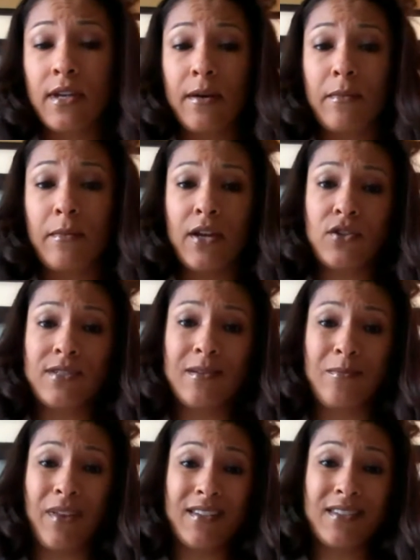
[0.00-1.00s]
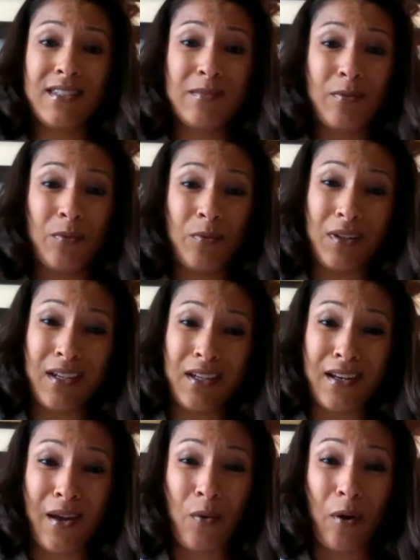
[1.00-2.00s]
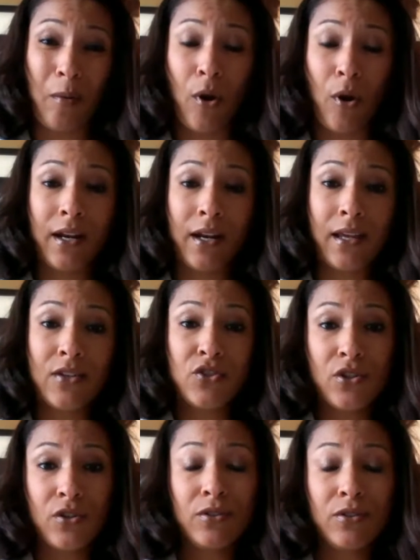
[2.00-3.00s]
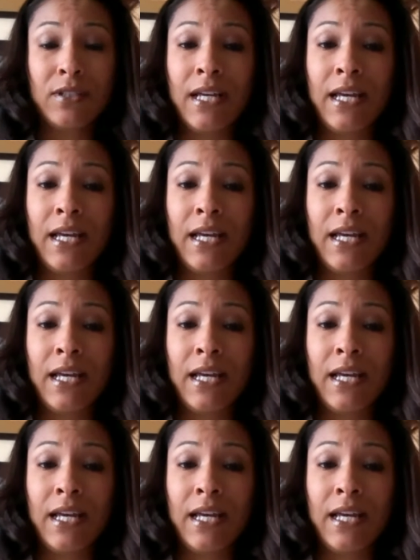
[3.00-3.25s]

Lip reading: not just in Plexus, but really in network marketing in general,